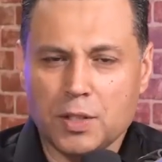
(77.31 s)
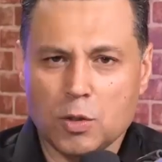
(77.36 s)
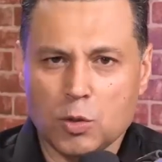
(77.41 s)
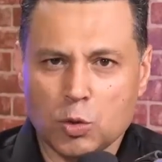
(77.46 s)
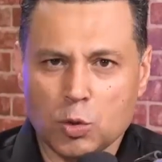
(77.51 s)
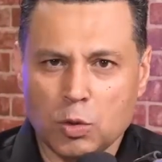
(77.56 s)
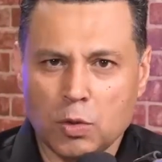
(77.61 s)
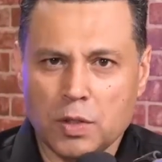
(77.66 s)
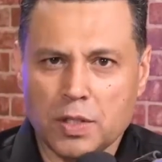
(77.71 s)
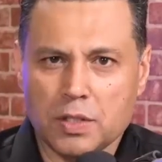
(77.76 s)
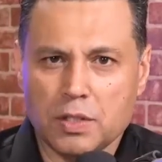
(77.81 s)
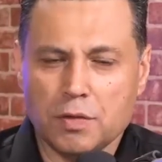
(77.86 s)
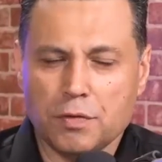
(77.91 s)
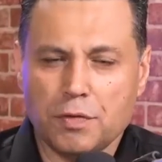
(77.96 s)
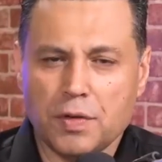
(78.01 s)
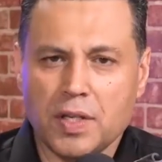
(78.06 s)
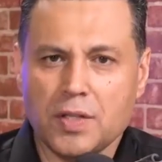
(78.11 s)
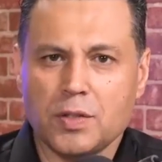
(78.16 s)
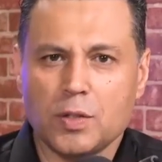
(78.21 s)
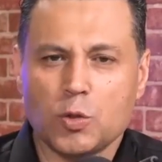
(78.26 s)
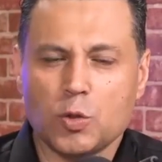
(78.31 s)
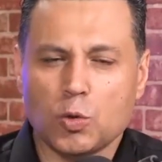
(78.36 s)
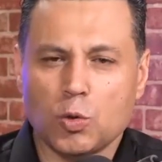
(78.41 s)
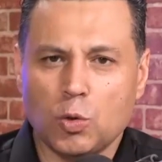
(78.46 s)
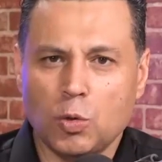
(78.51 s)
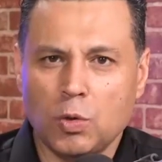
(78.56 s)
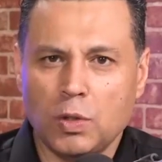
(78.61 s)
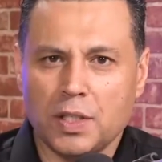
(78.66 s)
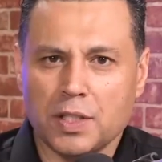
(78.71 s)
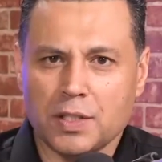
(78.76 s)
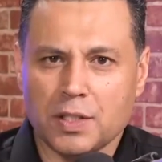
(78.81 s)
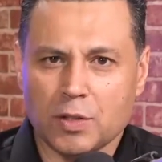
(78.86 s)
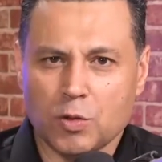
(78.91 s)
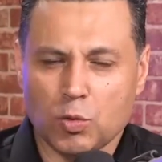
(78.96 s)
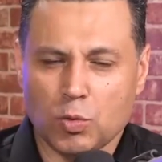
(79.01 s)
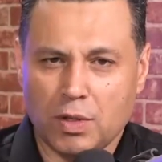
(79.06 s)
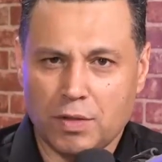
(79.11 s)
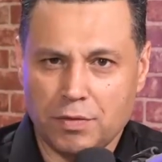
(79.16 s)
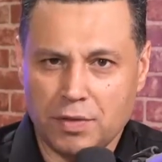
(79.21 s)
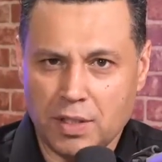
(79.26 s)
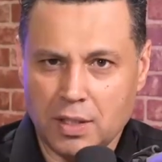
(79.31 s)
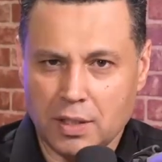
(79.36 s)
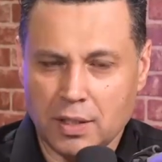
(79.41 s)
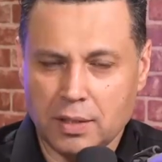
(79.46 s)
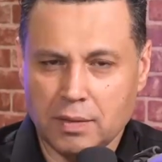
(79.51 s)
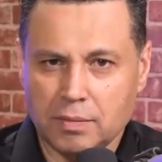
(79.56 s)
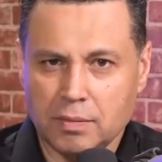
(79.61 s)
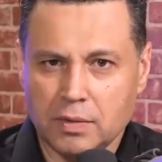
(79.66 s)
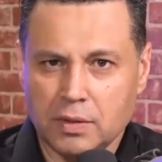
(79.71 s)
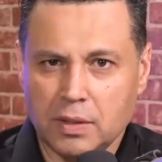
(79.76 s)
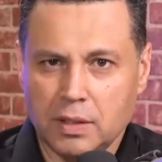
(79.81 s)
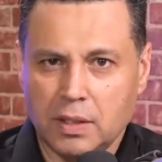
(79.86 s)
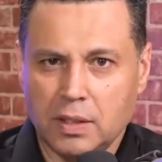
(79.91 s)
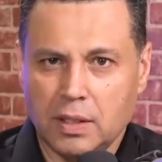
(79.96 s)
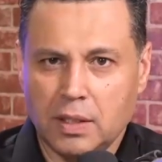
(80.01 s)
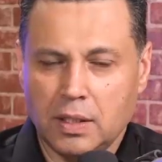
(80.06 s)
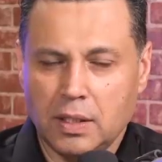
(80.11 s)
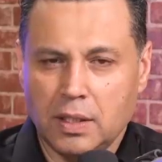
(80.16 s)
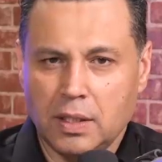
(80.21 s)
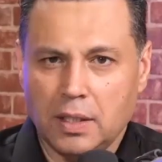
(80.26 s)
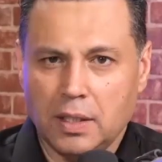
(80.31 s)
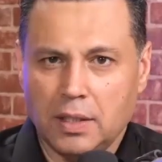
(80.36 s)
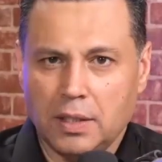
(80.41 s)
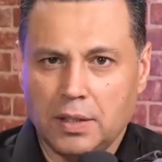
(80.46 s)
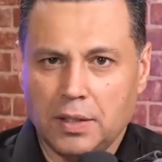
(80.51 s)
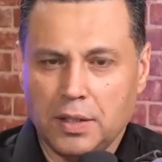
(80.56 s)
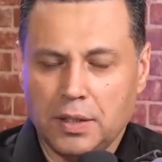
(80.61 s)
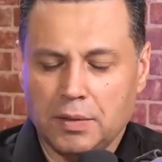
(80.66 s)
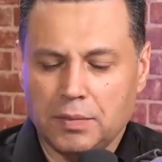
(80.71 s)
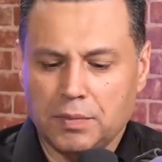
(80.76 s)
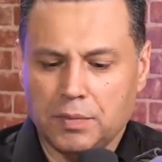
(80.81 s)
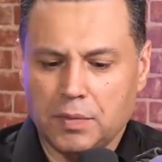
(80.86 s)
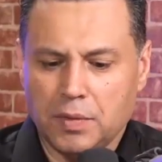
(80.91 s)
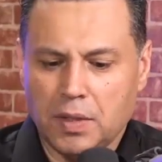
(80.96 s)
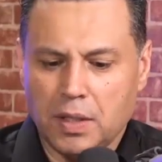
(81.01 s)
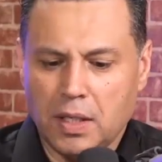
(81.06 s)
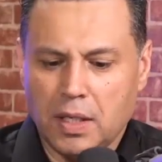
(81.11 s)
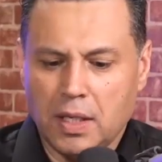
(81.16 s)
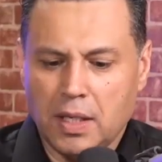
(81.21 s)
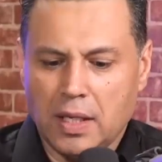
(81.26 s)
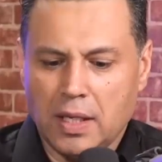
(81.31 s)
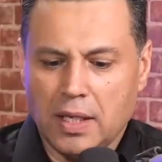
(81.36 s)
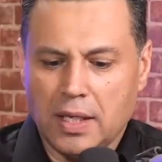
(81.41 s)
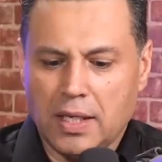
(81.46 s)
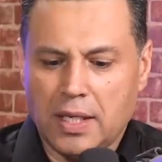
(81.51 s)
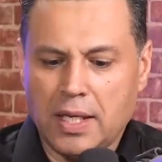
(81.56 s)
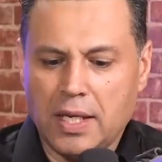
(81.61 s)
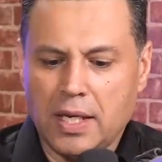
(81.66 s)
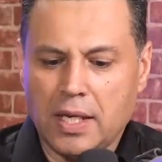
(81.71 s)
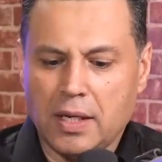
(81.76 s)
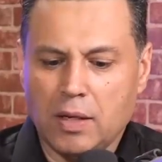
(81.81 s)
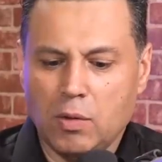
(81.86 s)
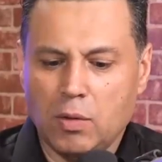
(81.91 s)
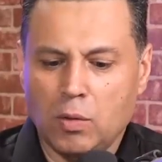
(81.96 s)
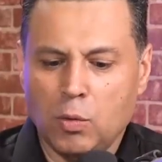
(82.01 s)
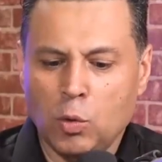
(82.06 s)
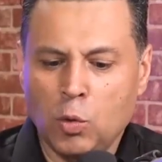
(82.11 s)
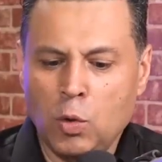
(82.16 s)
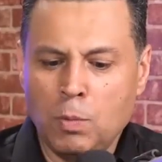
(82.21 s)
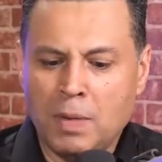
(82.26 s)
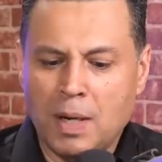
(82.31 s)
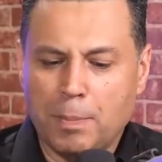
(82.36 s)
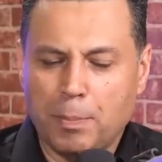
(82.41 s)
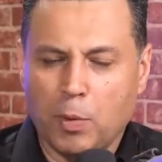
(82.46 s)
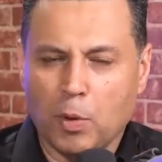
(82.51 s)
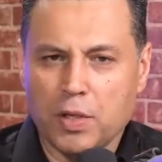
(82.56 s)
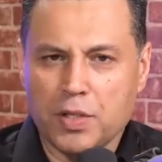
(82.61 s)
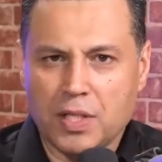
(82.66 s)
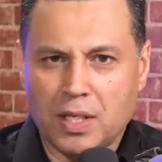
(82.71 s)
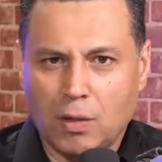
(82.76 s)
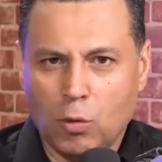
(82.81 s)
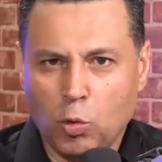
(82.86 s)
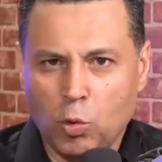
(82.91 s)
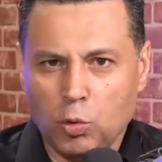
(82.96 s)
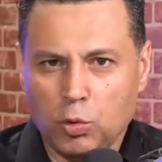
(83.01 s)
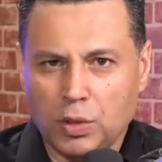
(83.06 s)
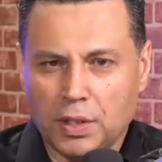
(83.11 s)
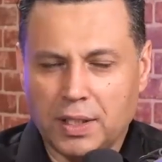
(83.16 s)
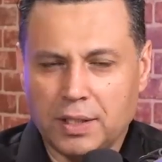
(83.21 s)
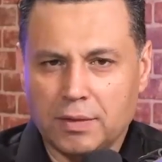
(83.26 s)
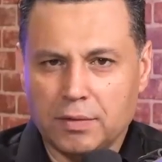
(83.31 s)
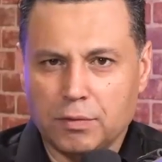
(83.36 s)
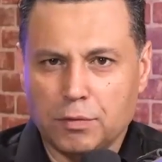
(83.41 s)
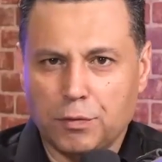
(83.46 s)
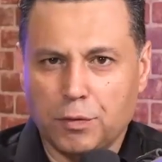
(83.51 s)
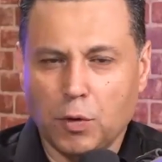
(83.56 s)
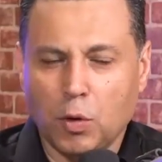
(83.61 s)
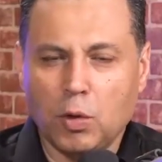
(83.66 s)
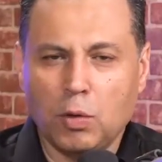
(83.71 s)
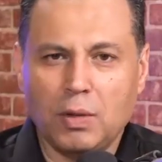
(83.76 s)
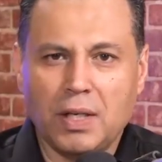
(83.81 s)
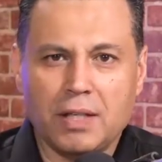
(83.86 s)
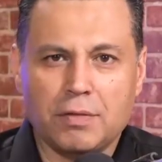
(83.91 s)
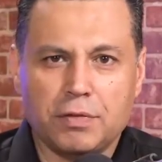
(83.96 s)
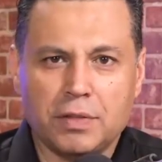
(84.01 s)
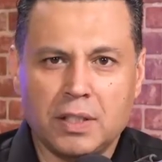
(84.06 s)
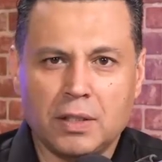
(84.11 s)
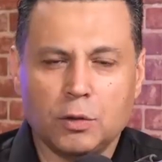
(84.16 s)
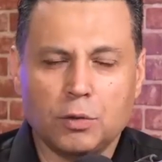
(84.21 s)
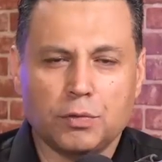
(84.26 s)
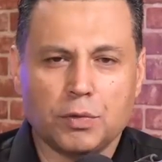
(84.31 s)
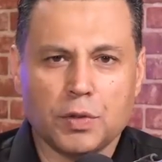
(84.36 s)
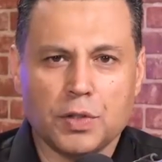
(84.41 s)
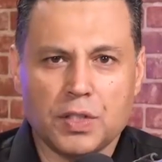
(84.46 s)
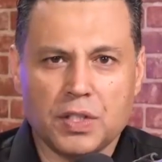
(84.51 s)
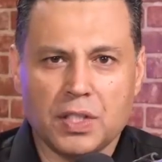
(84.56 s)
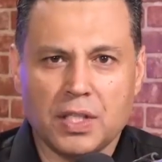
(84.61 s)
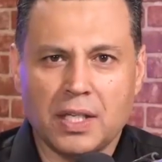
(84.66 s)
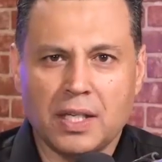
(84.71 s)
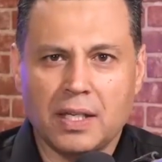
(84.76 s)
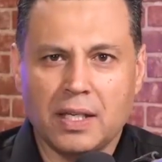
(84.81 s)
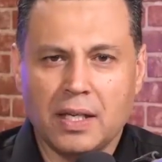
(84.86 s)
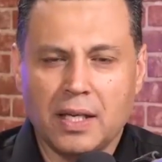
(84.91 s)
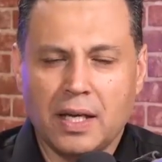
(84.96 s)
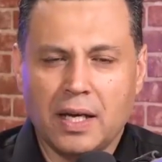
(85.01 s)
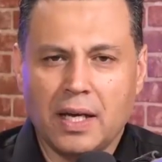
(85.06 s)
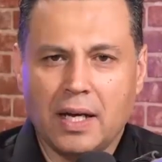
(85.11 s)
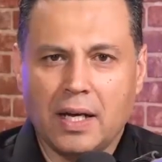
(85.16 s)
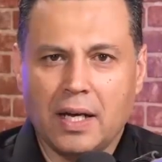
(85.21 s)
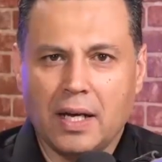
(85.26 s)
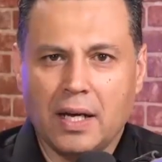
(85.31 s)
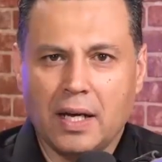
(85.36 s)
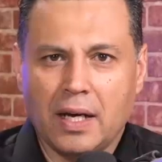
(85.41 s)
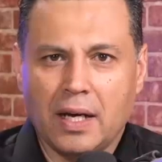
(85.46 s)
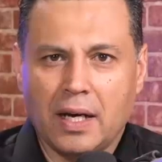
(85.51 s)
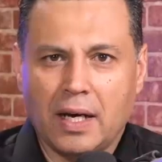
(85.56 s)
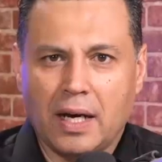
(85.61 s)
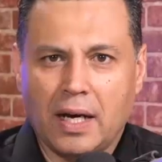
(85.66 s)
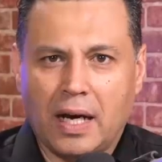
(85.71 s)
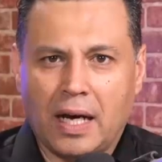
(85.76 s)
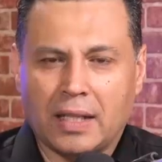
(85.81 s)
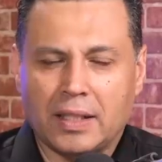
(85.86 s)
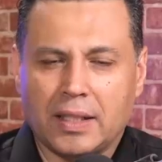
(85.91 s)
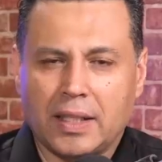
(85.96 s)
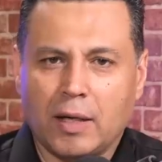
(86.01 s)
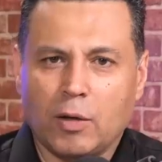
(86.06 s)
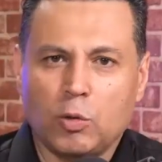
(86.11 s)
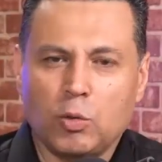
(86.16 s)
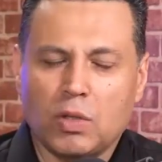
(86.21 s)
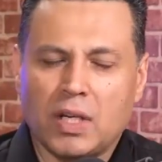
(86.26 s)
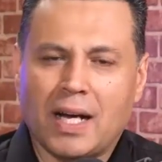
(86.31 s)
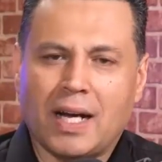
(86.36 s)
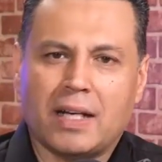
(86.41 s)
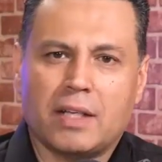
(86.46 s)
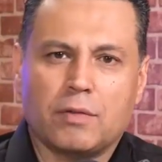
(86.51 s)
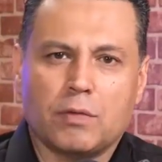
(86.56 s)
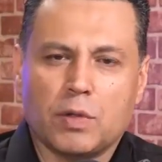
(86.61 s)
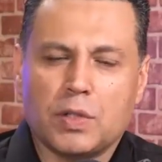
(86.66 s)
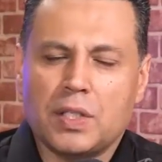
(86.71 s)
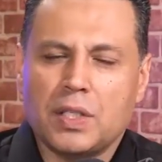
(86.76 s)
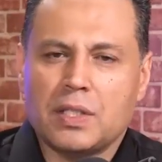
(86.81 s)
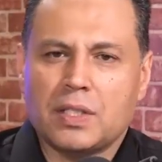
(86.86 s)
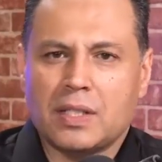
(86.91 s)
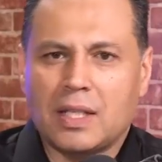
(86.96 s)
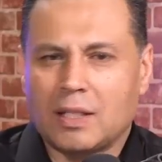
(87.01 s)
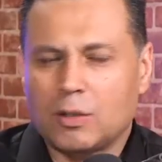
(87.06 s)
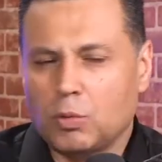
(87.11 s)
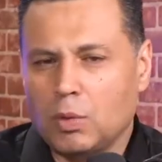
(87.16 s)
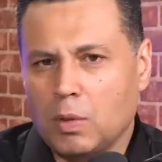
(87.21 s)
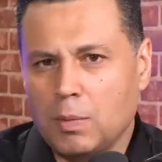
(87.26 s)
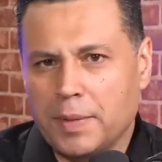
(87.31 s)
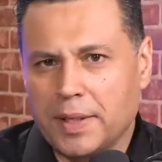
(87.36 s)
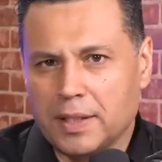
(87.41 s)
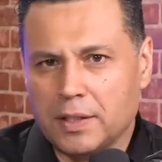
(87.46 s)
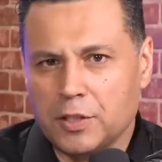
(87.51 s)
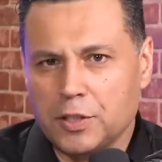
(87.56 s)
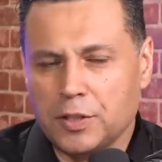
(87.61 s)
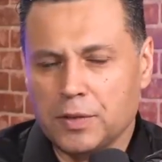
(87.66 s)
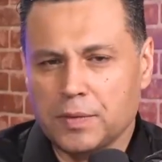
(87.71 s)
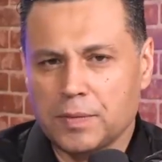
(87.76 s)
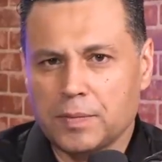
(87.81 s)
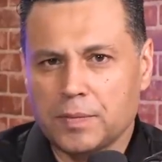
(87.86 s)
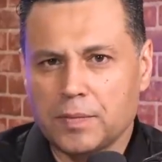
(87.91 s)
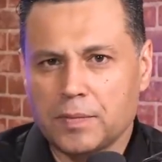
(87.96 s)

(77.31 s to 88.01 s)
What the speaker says: You made choices in your life that one after the other took you to where you are.